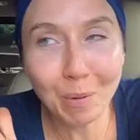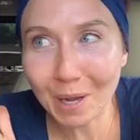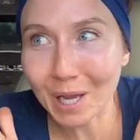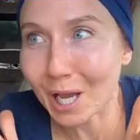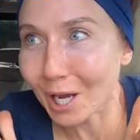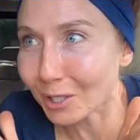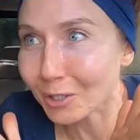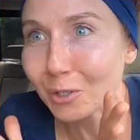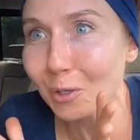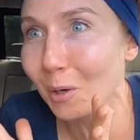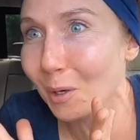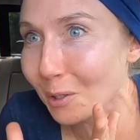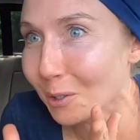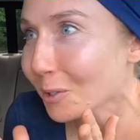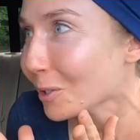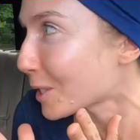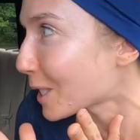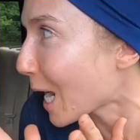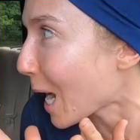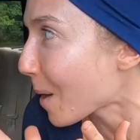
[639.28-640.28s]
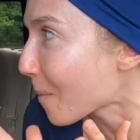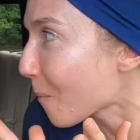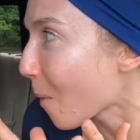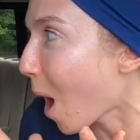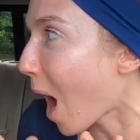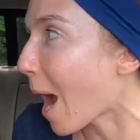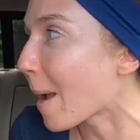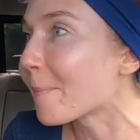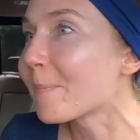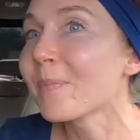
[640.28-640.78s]
because you understand
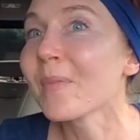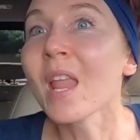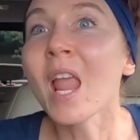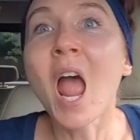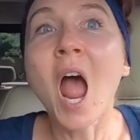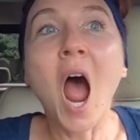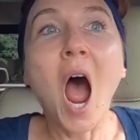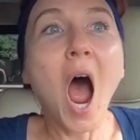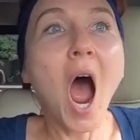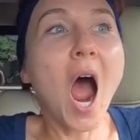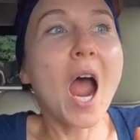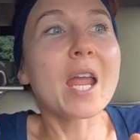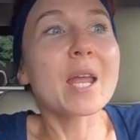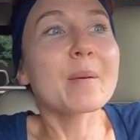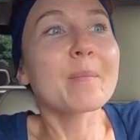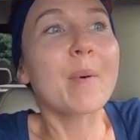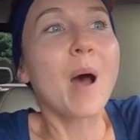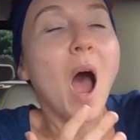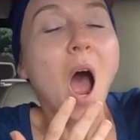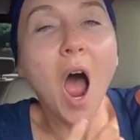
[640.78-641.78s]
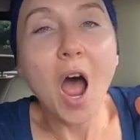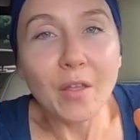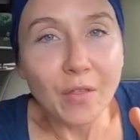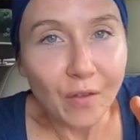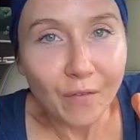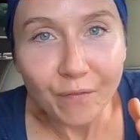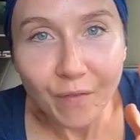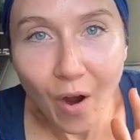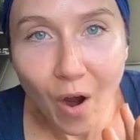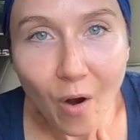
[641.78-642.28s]
why. I am on
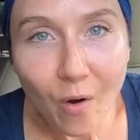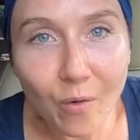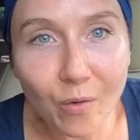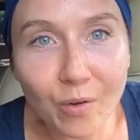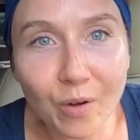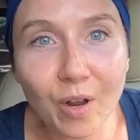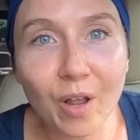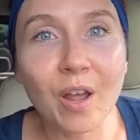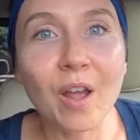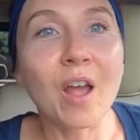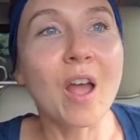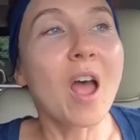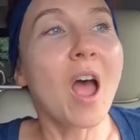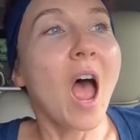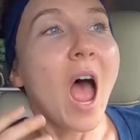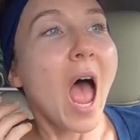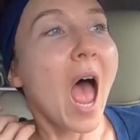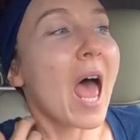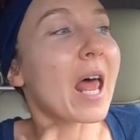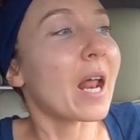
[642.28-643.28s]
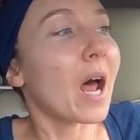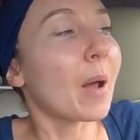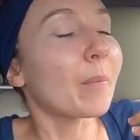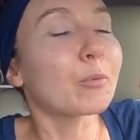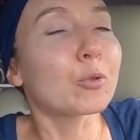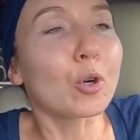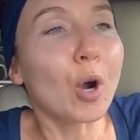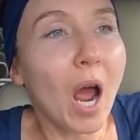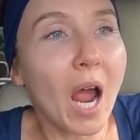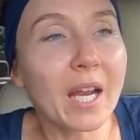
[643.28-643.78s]
the phone and
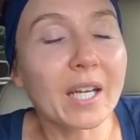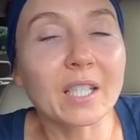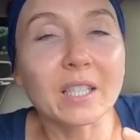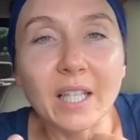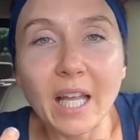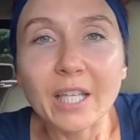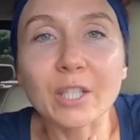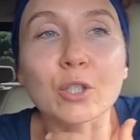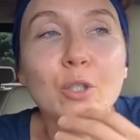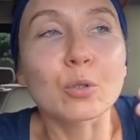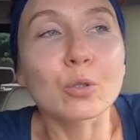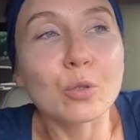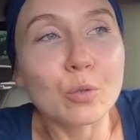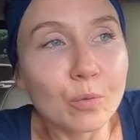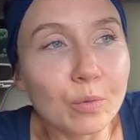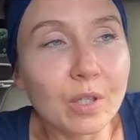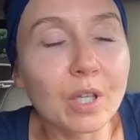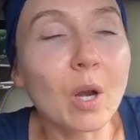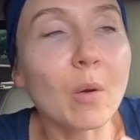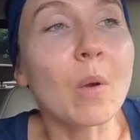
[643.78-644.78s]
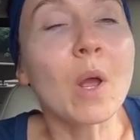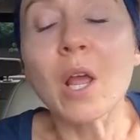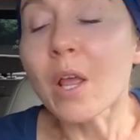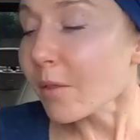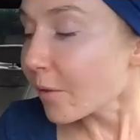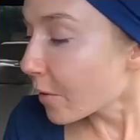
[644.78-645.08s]
I'm trying to like do two, you know,